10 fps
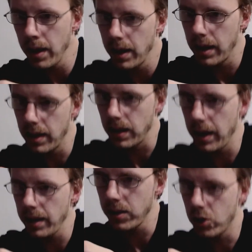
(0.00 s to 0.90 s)
And the
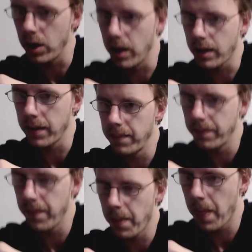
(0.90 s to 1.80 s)
lathe chuck
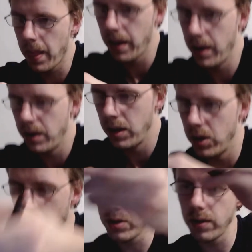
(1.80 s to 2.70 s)

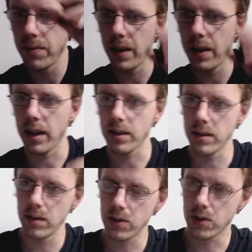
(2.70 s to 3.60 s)
should in fact
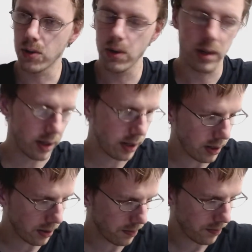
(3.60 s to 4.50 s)
screw onto
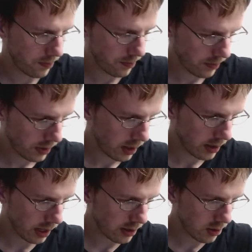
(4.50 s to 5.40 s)
here.
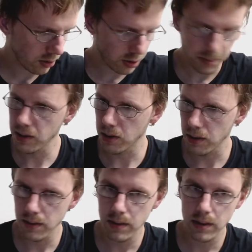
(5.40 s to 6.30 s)
That's your spindle
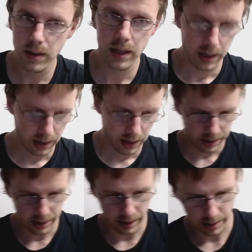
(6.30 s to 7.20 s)

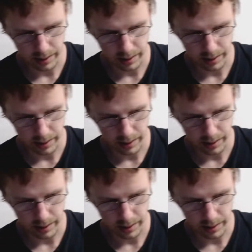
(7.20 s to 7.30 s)
that